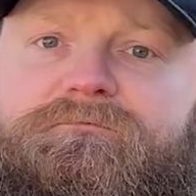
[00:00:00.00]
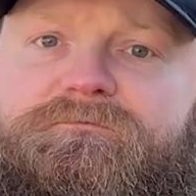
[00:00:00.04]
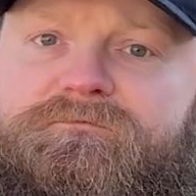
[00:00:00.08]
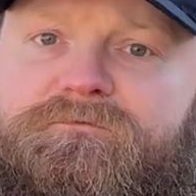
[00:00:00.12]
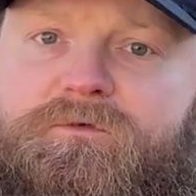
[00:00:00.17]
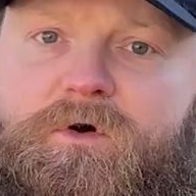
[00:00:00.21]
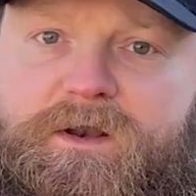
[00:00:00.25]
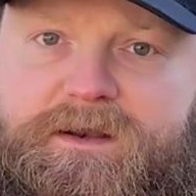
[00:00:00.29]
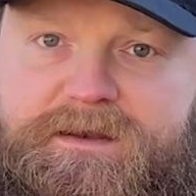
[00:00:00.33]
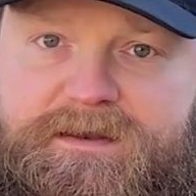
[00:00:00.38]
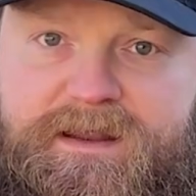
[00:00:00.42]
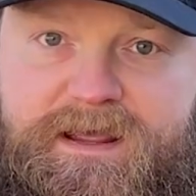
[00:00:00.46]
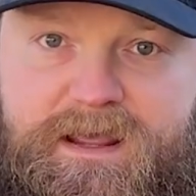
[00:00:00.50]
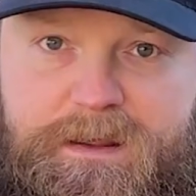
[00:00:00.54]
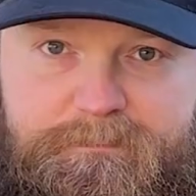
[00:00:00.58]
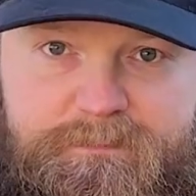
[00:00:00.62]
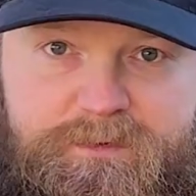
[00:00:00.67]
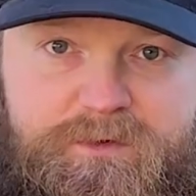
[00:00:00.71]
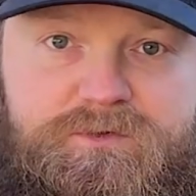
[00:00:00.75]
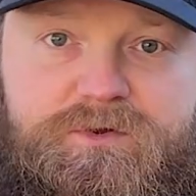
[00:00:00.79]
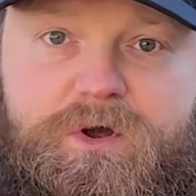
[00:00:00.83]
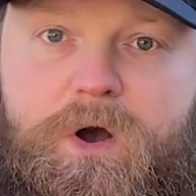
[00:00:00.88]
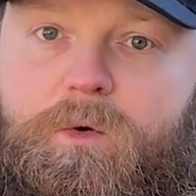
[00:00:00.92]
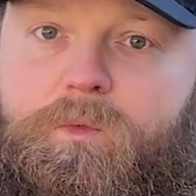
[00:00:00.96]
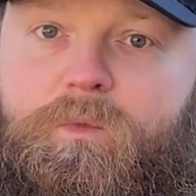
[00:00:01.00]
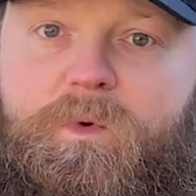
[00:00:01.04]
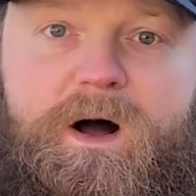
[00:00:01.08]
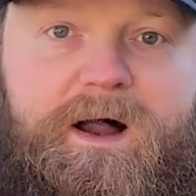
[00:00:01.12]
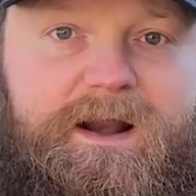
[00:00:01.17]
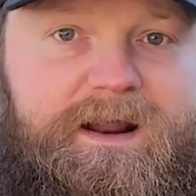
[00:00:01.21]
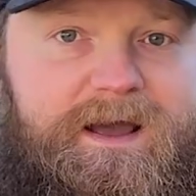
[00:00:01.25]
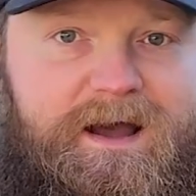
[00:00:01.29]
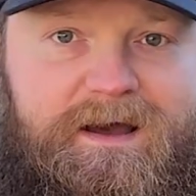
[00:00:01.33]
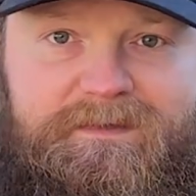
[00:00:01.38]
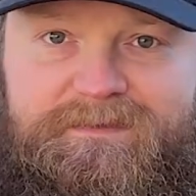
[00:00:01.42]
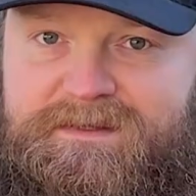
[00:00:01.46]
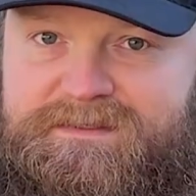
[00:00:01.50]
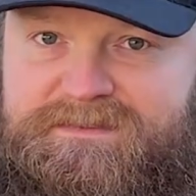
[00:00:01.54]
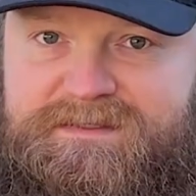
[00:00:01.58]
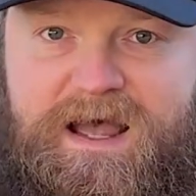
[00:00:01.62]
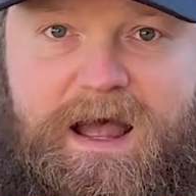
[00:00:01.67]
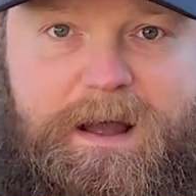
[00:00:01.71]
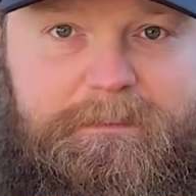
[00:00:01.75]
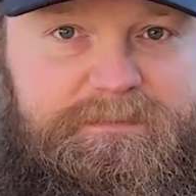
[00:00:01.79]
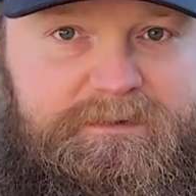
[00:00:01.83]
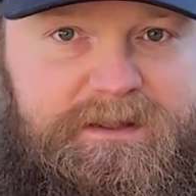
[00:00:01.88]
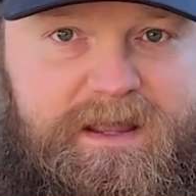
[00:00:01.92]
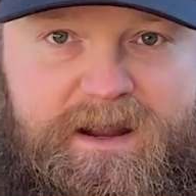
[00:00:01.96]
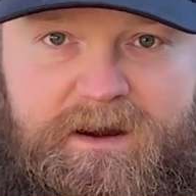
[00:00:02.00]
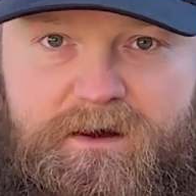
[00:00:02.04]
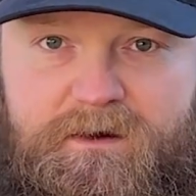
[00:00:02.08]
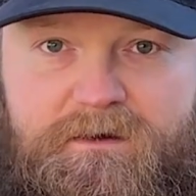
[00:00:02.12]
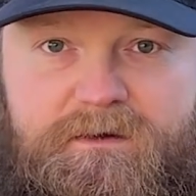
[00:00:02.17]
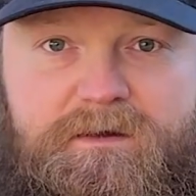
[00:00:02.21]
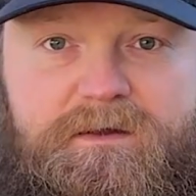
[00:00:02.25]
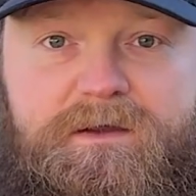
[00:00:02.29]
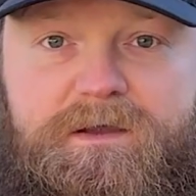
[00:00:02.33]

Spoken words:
foot deep, you don't want it on the top layer.